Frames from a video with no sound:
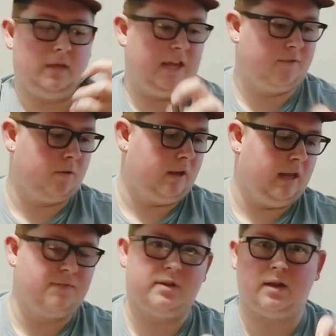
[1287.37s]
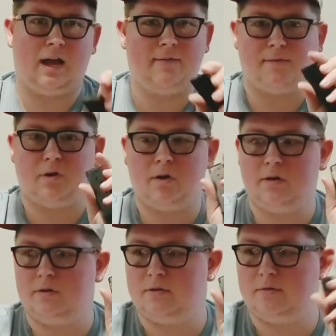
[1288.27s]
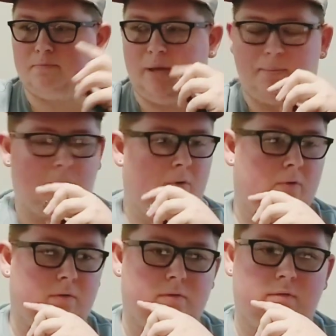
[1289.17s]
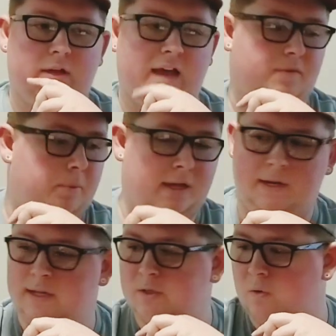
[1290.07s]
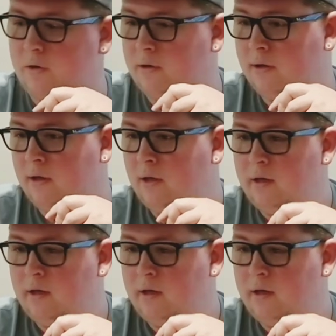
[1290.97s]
Even I've heard people have opinions on